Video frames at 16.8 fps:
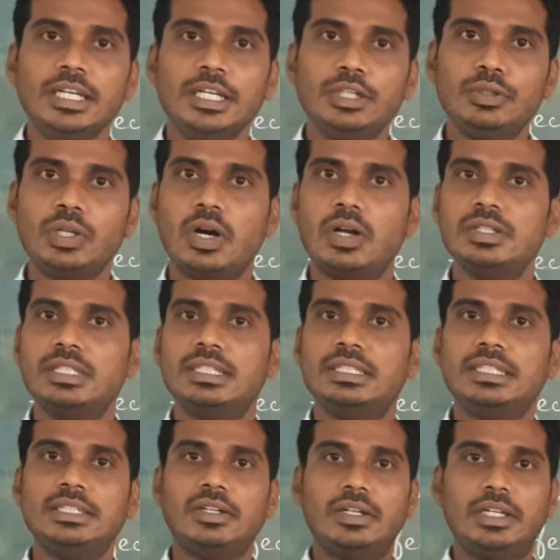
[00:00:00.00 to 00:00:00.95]
to
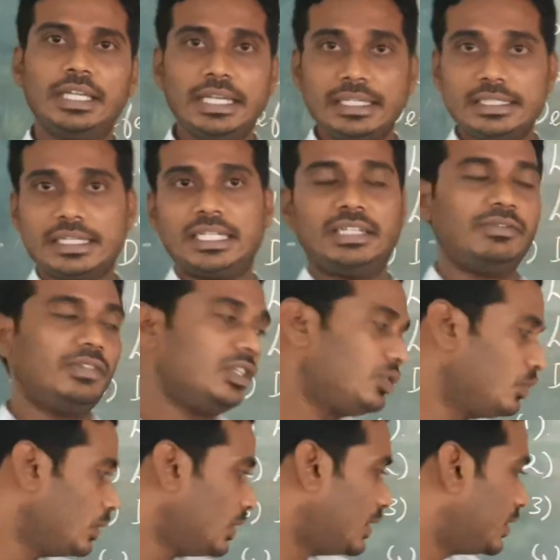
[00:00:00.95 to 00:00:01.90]
concentrate on each and every
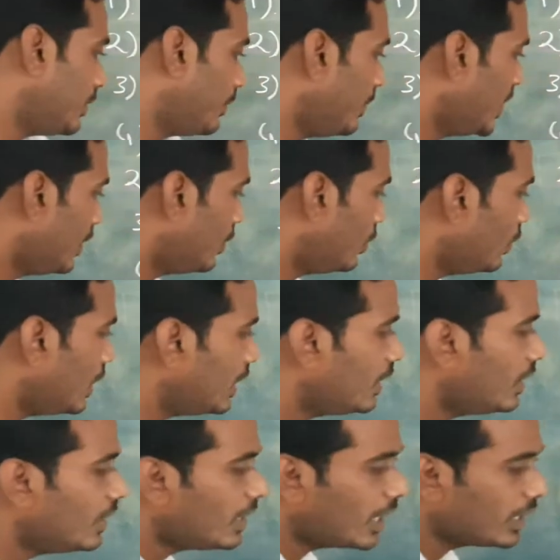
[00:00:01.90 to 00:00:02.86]
student.
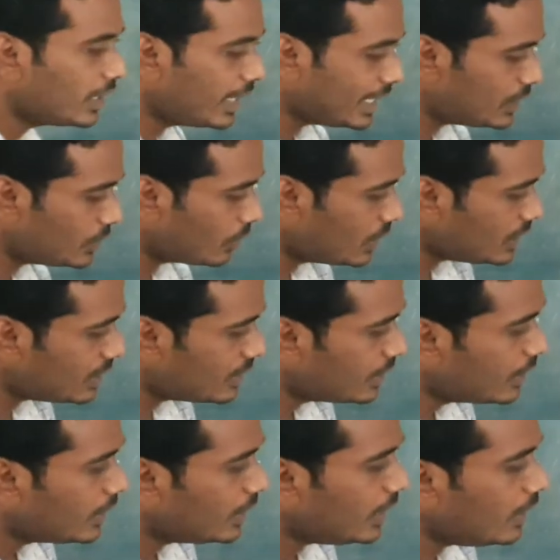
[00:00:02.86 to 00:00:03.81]
Okay, and the next one is
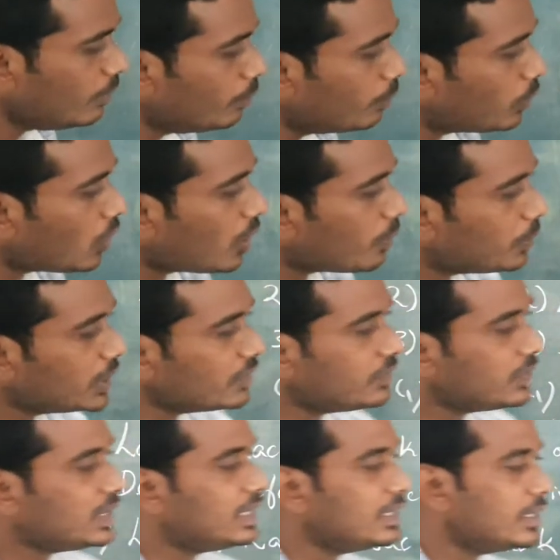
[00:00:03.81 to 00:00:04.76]
improper
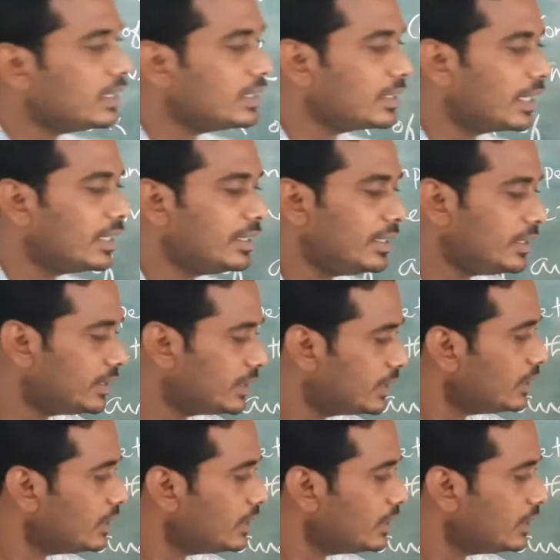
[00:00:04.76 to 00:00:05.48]
physical condition